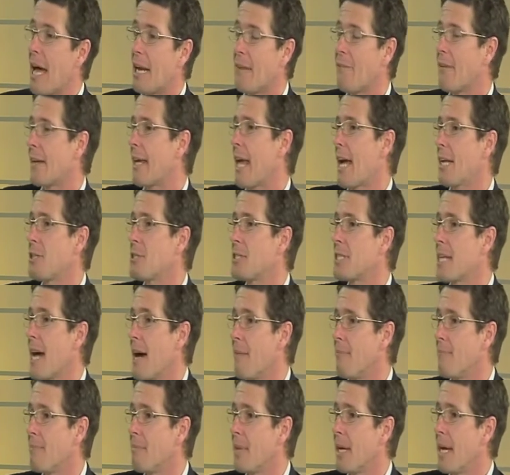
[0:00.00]
And if it catches
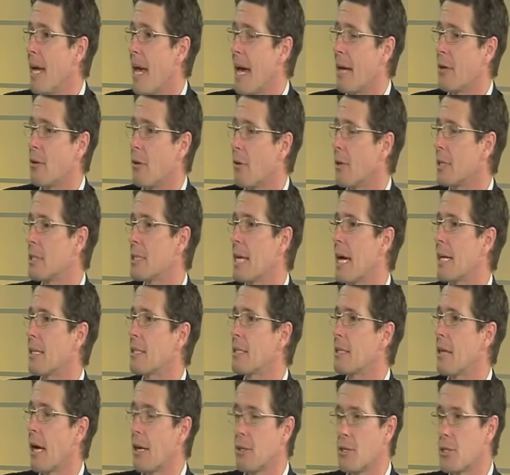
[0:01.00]
up, or it
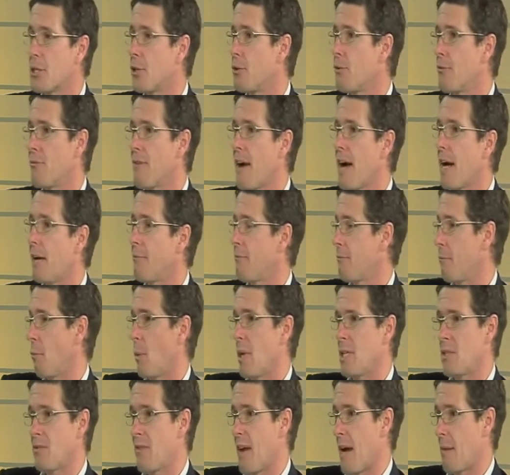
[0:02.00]
goes too far,
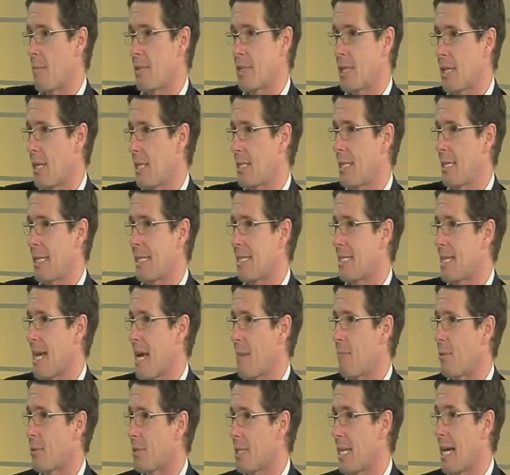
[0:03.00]
Wesfarmers is a classic
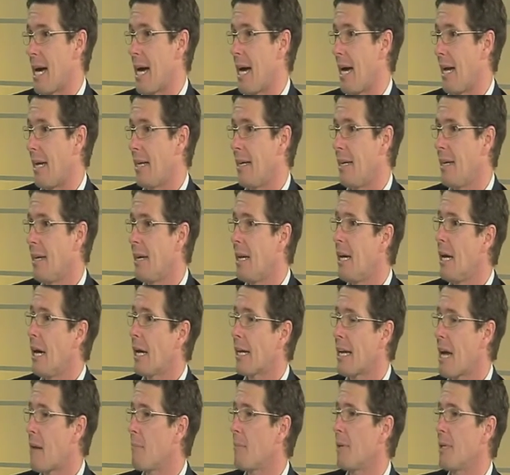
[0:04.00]
example today, a
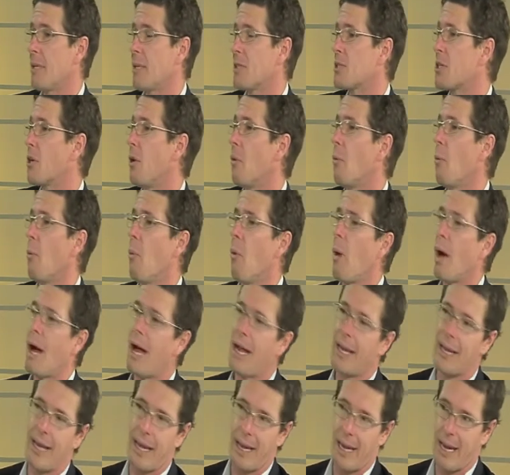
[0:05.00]
company that's gone
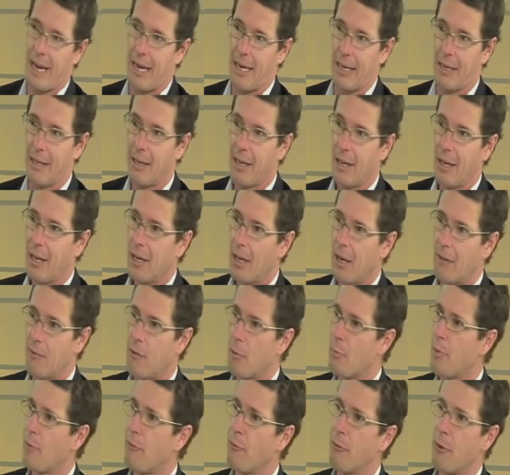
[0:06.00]
way ahead of
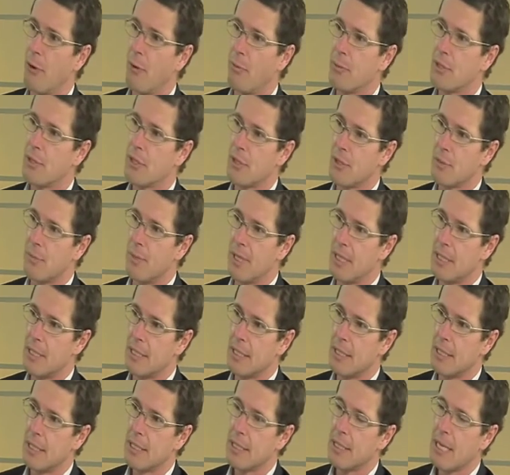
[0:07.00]
the performance of the
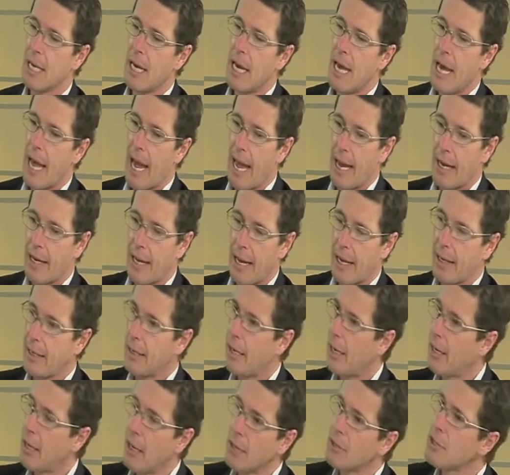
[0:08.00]
business,
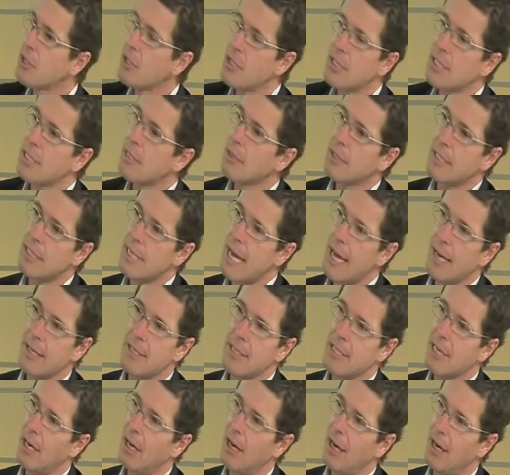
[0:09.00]
and I'll just stand
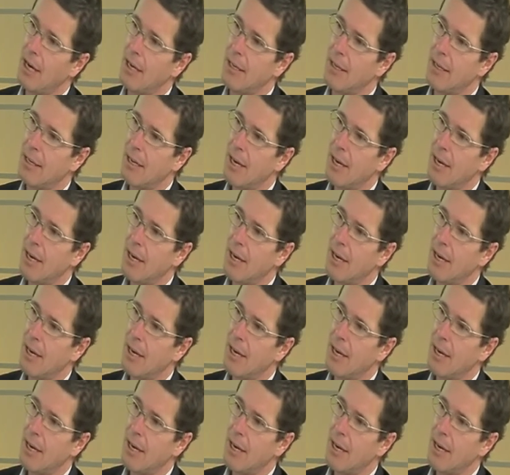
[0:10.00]
aside.